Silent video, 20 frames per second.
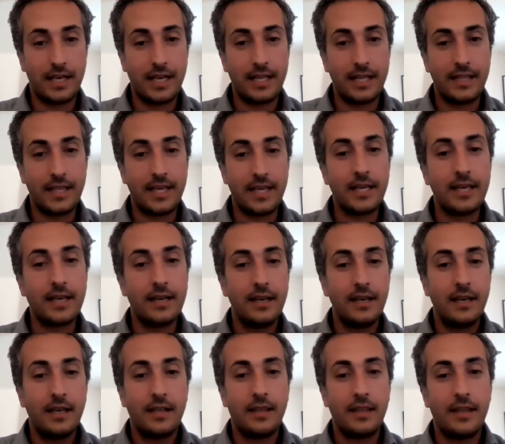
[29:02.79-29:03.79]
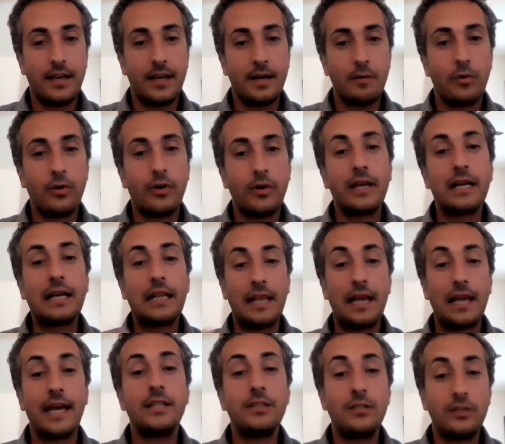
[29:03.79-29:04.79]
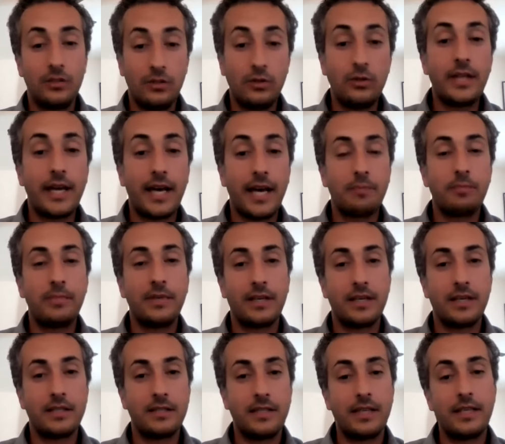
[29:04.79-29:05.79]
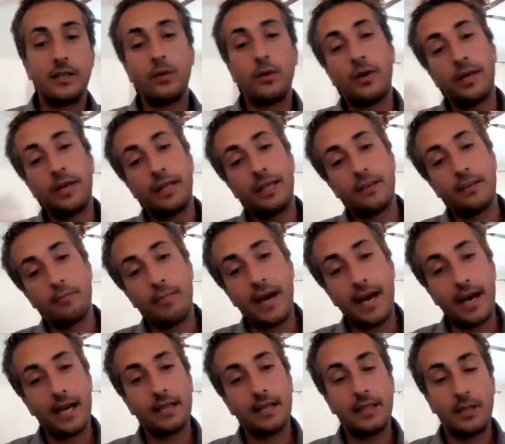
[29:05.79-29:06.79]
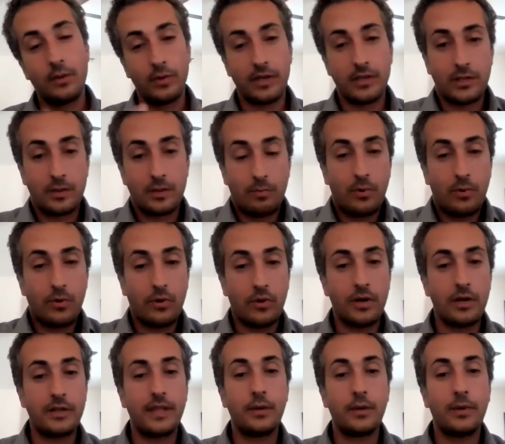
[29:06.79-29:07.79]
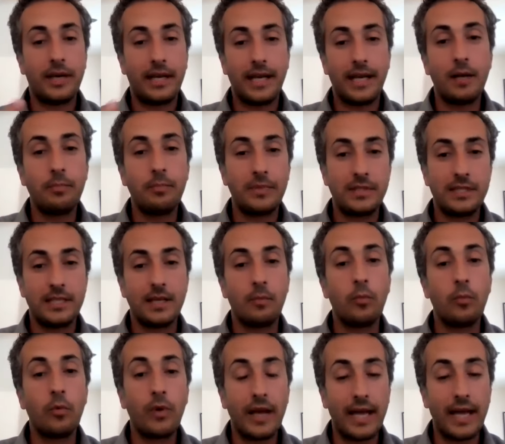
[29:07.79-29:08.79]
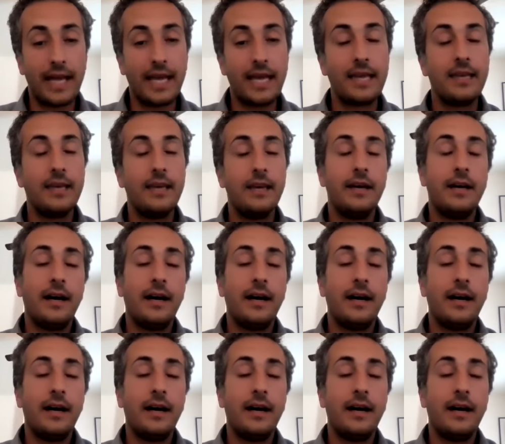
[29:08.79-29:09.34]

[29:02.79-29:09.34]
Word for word: And I think they're more inclined to do that because either want to give back, they want to support, they want to help in some way.